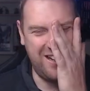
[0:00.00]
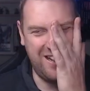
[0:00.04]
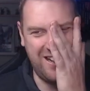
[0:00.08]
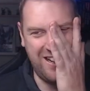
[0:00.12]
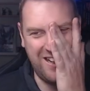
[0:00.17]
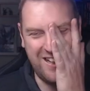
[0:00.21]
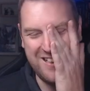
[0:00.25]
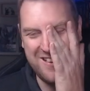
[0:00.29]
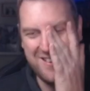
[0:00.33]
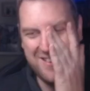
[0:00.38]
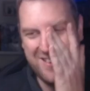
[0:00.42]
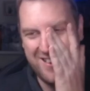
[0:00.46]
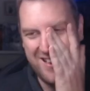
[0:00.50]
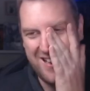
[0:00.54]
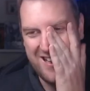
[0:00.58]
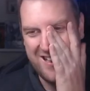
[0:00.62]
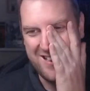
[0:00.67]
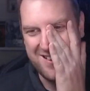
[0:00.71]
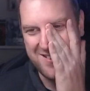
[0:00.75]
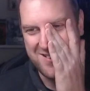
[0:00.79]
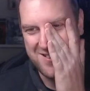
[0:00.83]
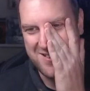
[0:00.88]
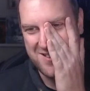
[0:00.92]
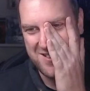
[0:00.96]

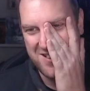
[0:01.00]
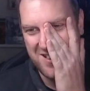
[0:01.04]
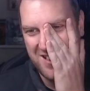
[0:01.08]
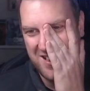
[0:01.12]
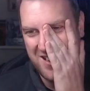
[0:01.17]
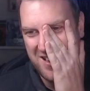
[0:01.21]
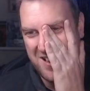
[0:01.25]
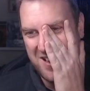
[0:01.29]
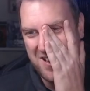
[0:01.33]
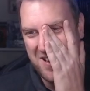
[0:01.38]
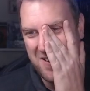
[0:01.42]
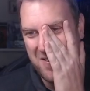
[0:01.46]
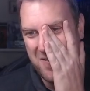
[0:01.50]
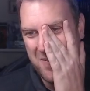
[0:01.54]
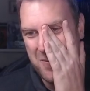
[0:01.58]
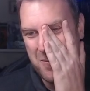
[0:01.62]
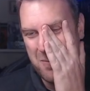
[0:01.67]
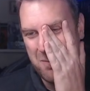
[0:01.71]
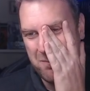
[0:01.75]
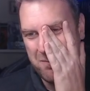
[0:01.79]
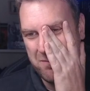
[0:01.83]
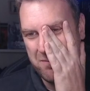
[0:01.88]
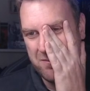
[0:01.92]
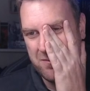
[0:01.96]
it's
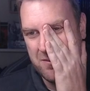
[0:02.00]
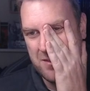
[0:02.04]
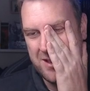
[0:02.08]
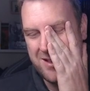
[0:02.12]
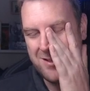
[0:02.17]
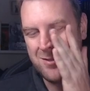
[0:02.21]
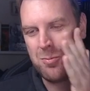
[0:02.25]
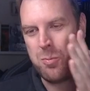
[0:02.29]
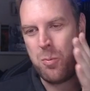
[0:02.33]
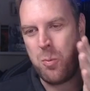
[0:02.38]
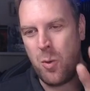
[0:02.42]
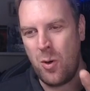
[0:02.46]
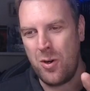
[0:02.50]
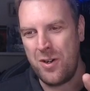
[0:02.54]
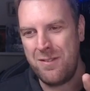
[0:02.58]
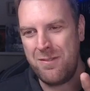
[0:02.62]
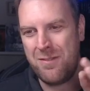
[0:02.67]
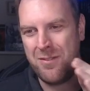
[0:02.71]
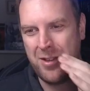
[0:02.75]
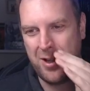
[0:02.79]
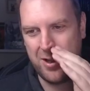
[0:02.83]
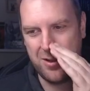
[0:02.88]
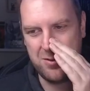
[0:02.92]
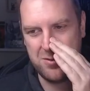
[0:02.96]
one of
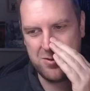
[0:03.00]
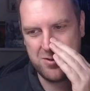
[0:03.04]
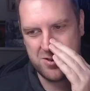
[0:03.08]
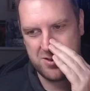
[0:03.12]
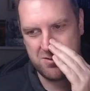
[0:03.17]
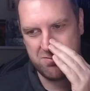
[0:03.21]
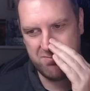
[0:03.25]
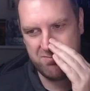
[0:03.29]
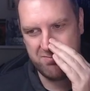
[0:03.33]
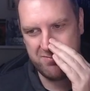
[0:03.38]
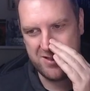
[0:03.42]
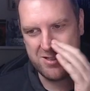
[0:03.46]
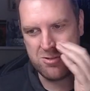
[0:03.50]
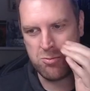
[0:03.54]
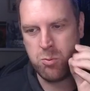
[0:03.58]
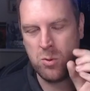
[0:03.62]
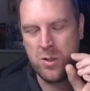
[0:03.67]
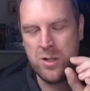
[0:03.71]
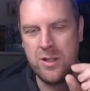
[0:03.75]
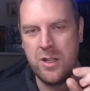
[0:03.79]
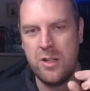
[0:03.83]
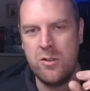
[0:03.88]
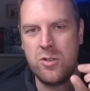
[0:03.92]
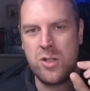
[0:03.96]
those
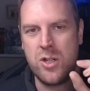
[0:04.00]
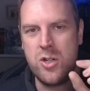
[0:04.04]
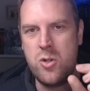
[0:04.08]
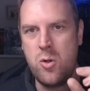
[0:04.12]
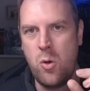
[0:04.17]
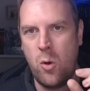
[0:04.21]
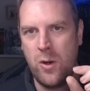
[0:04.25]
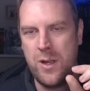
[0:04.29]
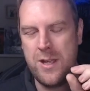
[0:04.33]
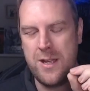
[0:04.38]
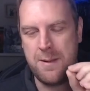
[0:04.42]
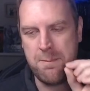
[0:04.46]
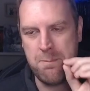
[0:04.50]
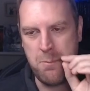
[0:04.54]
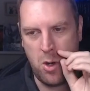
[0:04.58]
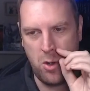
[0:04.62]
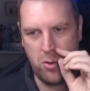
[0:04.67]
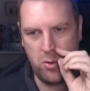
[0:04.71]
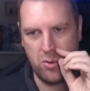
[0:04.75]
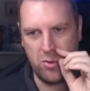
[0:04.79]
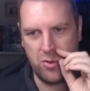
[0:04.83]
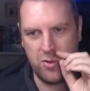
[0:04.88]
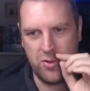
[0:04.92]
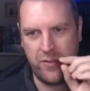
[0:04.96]
annoying
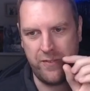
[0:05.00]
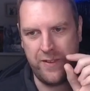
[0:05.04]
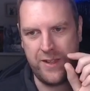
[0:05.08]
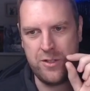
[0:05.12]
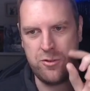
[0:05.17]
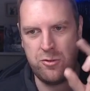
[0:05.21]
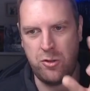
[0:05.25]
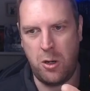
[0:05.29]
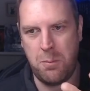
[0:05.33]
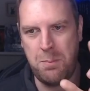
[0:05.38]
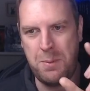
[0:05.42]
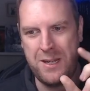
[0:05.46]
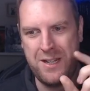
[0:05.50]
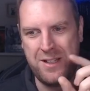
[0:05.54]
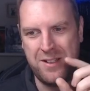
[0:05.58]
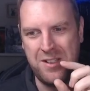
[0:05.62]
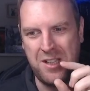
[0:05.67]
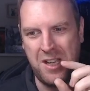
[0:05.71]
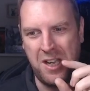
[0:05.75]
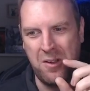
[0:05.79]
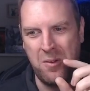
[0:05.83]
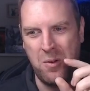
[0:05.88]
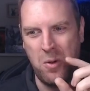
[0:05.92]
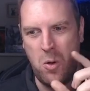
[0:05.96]
models that they drop in and
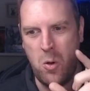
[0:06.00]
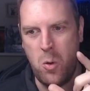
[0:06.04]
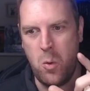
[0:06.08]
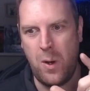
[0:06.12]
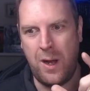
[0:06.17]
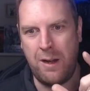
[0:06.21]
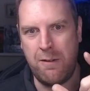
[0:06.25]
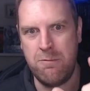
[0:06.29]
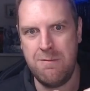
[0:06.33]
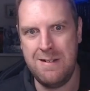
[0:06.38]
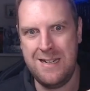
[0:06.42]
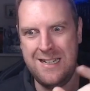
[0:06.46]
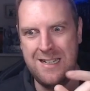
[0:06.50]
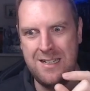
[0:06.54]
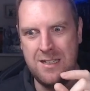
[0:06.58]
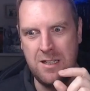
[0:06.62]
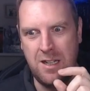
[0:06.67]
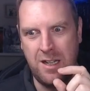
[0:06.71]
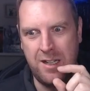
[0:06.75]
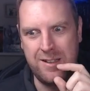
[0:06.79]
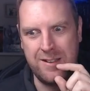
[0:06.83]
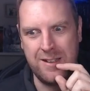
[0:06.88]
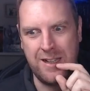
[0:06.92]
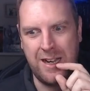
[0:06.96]
go, oh, I really
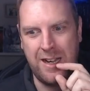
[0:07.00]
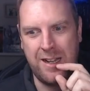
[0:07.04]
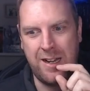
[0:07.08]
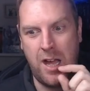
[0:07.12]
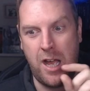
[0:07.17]
like that.